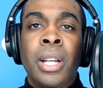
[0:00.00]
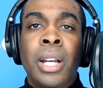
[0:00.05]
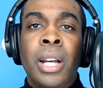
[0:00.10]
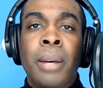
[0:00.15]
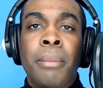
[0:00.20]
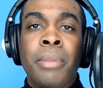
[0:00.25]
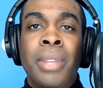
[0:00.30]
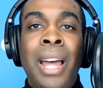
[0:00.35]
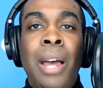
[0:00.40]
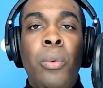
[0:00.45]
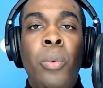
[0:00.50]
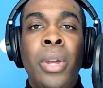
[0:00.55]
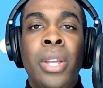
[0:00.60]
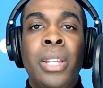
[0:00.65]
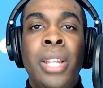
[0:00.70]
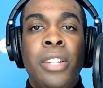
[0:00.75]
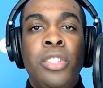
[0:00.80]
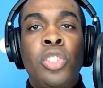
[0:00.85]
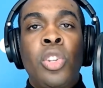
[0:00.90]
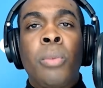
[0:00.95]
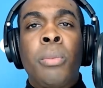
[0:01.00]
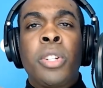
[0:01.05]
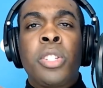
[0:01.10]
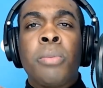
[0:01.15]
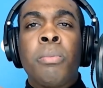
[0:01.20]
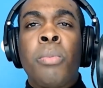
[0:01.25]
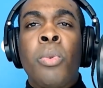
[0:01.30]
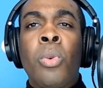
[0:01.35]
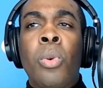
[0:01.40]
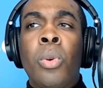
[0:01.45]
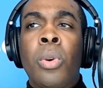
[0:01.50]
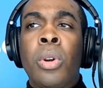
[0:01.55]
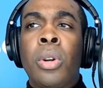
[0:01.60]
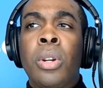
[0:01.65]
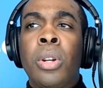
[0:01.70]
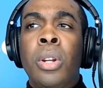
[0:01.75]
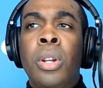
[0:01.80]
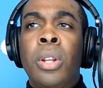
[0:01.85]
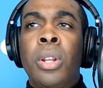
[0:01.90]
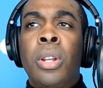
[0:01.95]
That way, that's so much
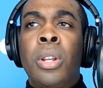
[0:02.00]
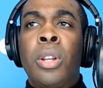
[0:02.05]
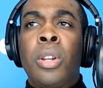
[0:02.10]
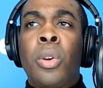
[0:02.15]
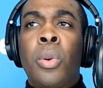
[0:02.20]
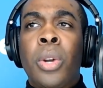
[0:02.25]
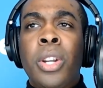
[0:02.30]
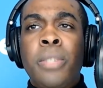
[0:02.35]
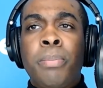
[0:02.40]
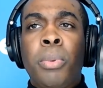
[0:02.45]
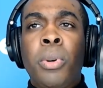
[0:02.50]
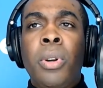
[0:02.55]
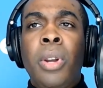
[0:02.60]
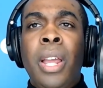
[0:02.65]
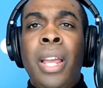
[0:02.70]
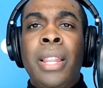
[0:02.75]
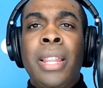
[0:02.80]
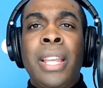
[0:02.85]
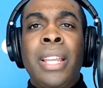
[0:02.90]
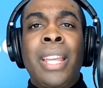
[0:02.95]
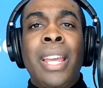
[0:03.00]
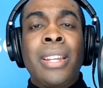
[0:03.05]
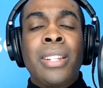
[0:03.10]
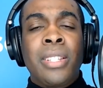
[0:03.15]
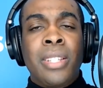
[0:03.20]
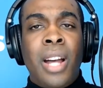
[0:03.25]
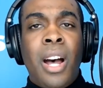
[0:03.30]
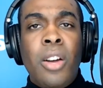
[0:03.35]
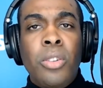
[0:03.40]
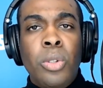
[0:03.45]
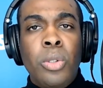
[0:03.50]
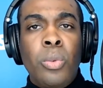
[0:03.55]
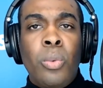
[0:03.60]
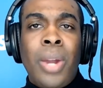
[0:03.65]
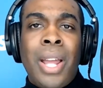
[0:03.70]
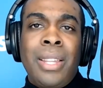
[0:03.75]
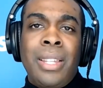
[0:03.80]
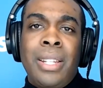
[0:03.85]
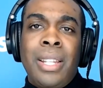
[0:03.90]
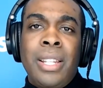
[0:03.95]
more crisper, and they get Donald
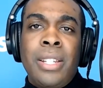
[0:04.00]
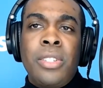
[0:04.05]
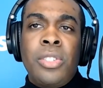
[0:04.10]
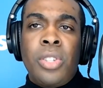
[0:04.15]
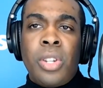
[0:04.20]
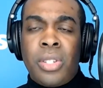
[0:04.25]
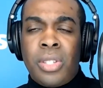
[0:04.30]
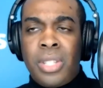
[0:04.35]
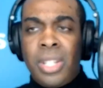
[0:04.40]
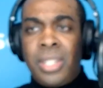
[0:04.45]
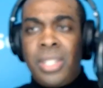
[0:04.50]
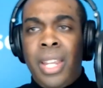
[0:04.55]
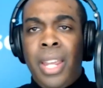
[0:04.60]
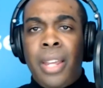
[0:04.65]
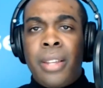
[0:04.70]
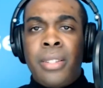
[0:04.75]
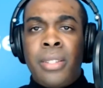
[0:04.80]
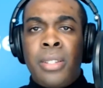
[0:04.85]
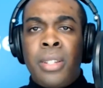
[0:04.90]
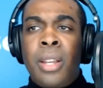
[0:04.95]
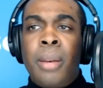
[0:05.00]
rather than just the text,